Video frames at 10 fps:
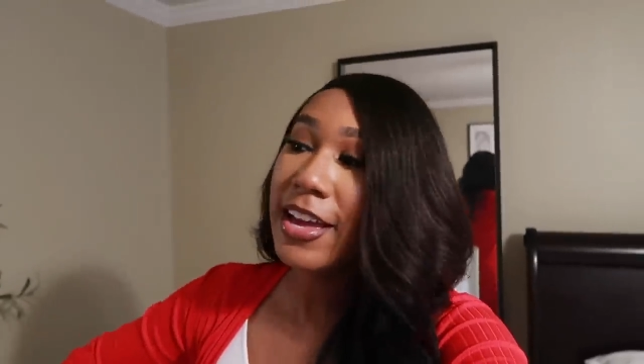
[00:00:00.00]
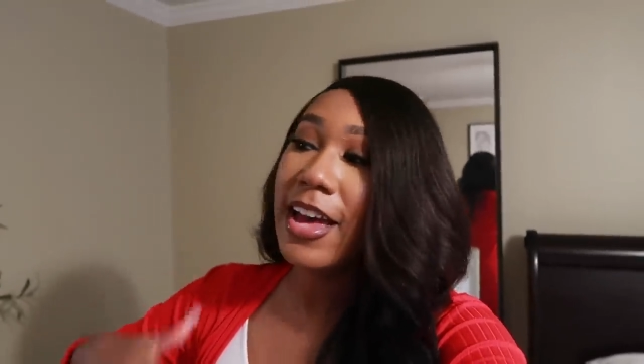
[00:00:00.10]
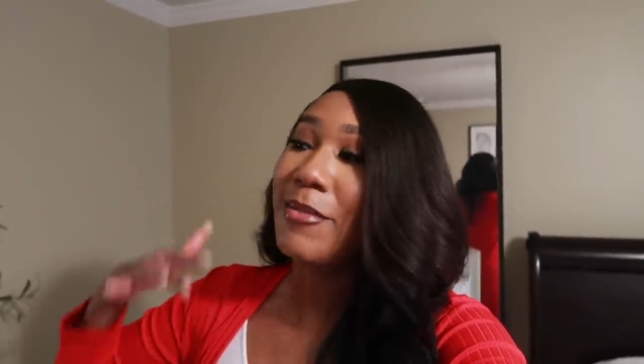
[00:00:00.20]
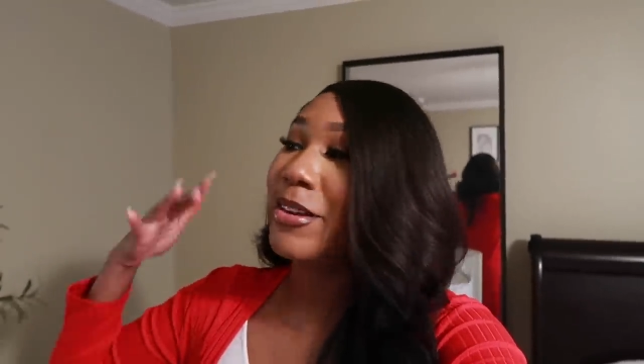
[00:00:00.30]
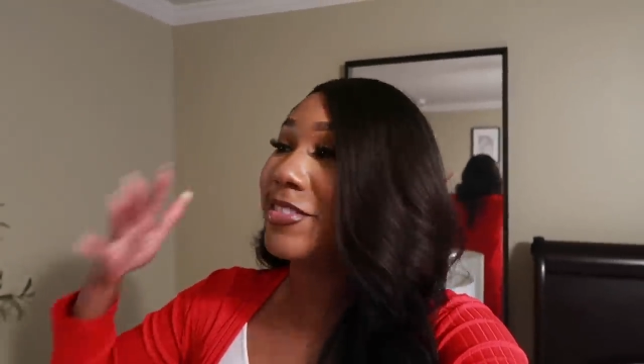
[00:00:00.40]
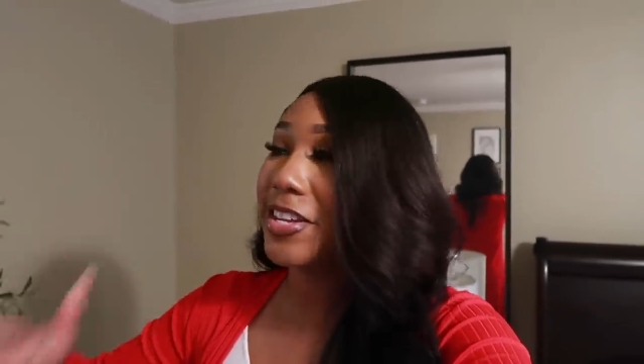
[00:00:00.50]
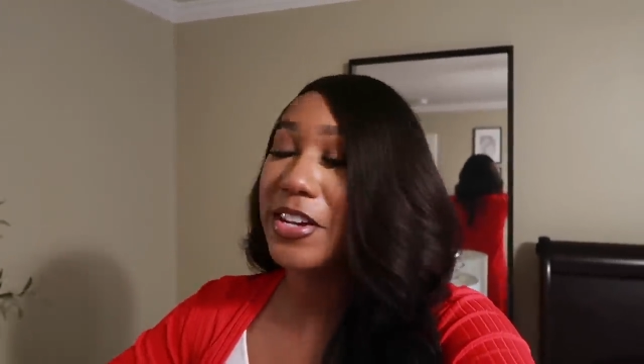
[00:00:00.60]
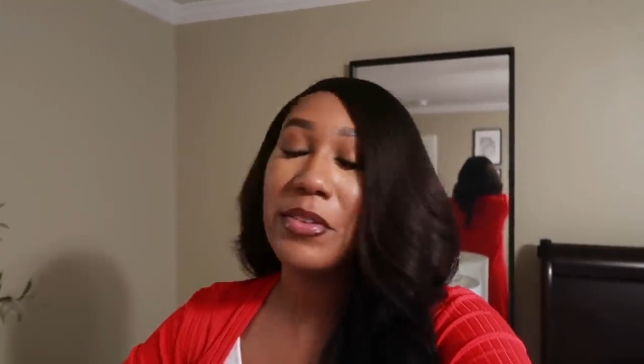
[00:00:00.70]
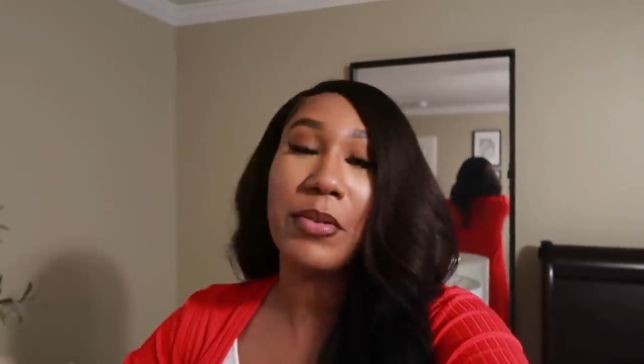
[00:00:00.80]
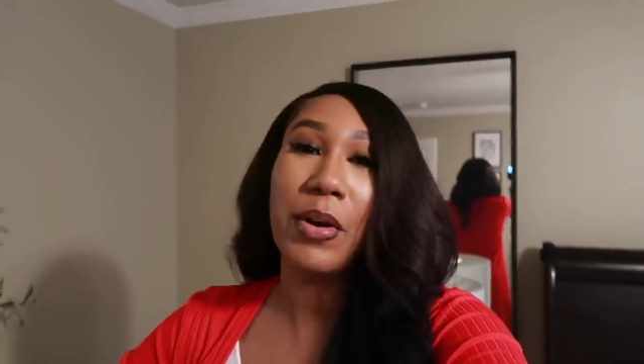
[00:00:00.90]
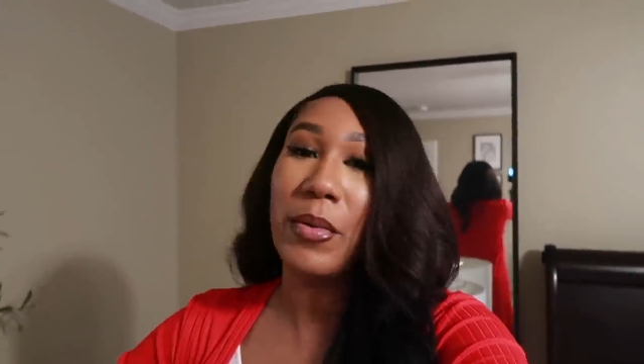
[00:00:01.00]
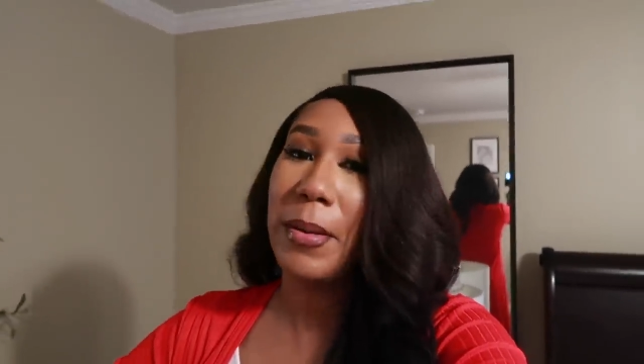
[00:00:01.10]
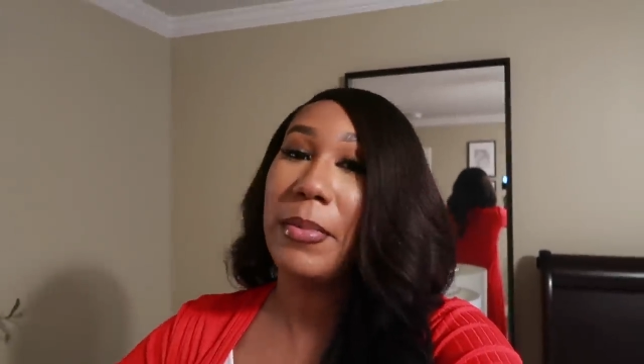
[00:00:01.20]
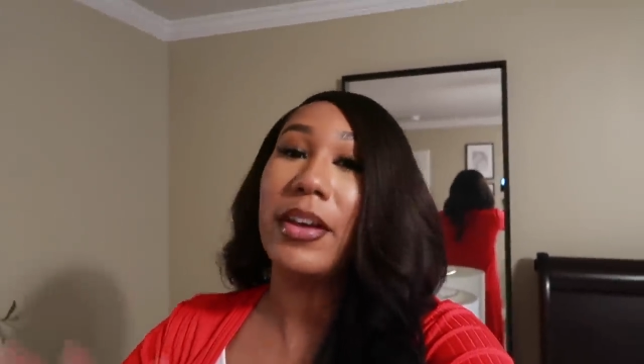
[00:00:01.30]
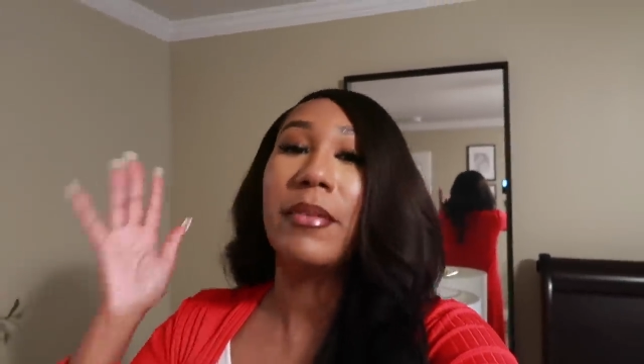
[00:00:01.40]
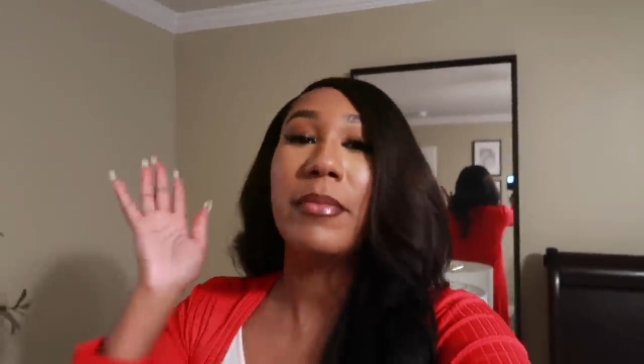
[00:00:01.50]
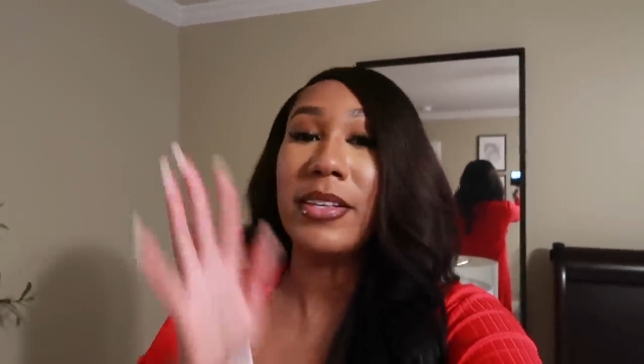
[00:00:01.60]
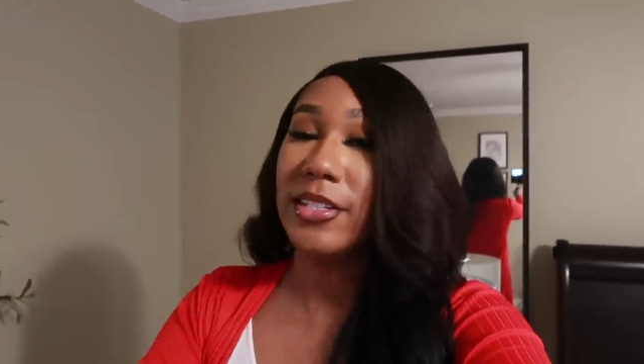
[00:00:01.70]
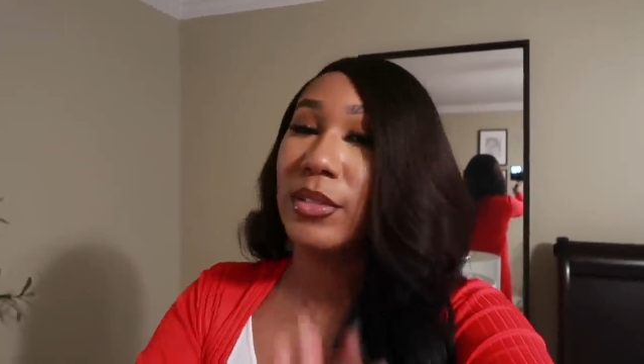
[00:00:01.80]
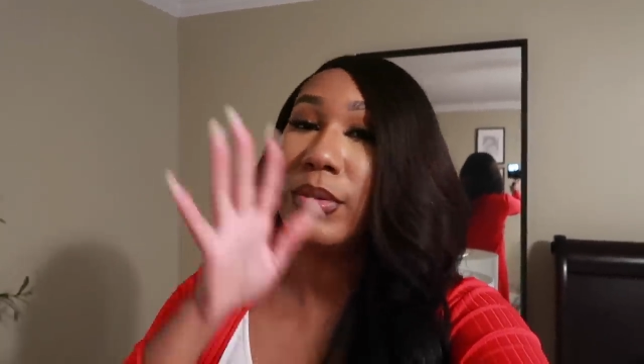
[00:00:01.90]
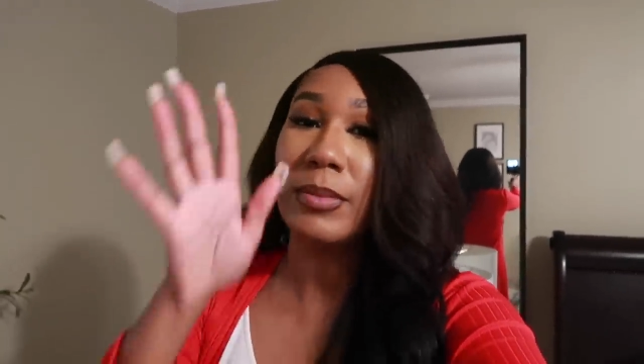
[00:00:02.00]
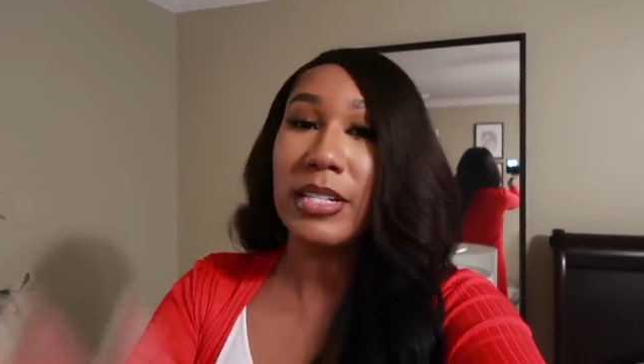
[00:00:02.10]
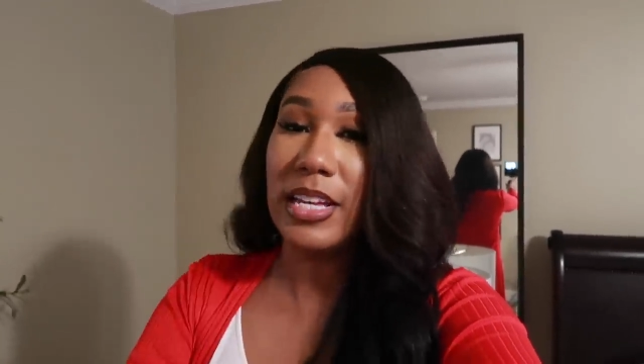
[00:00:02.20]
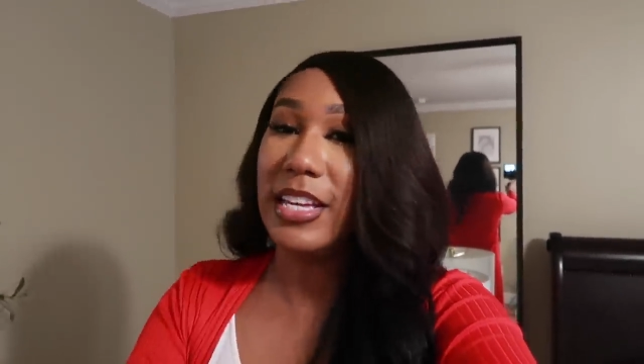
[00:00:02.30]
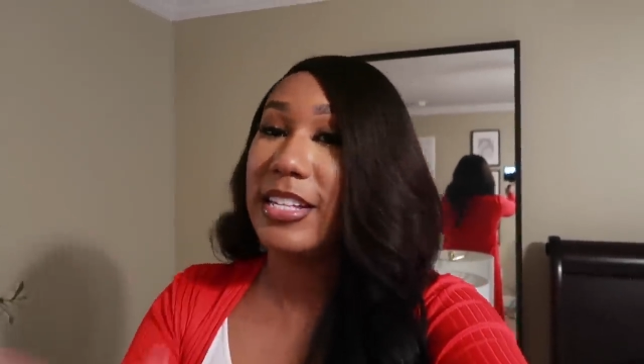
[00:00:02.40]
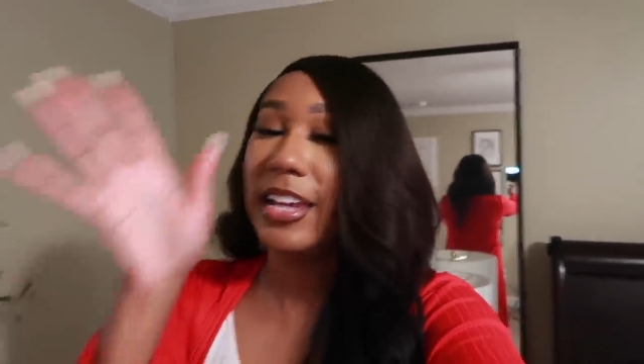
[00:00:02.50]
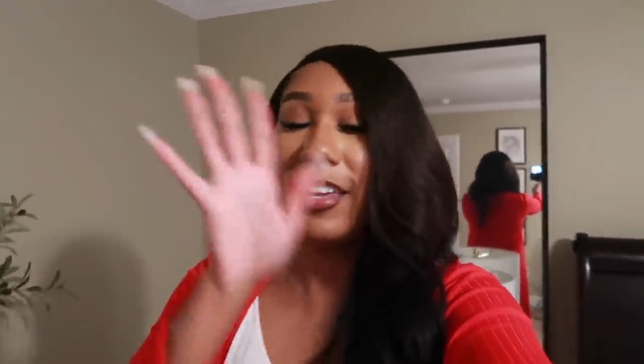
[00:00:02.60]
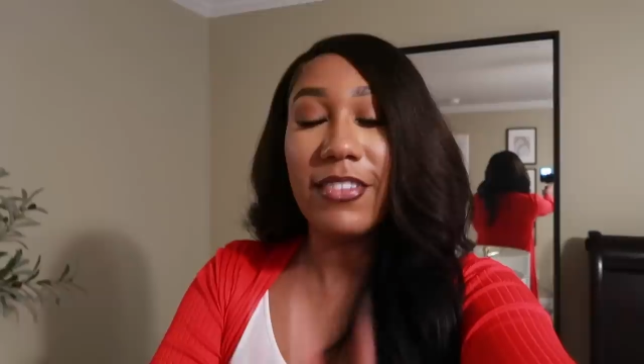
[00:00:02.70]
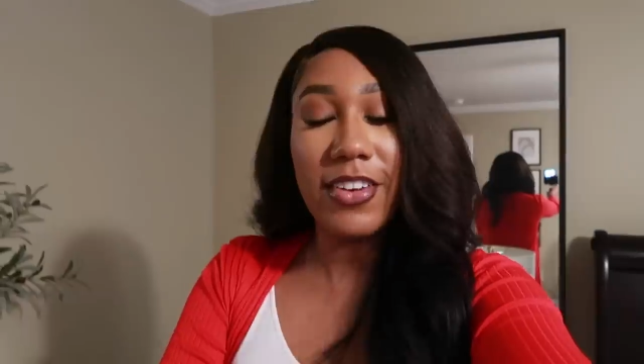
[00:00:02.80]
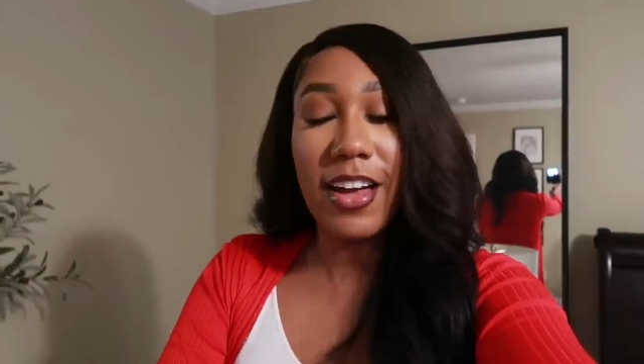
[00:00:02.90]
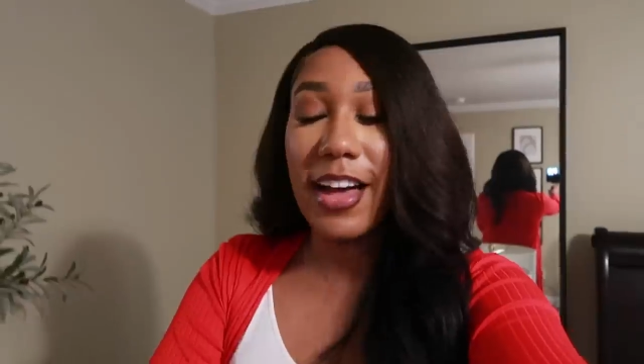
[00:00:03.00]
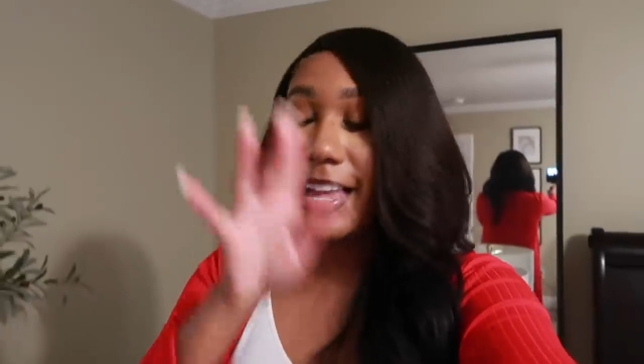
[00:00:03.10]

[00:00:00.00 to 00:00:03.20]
I may have said it the wrong way, but basically what I'm saying is I love y'all.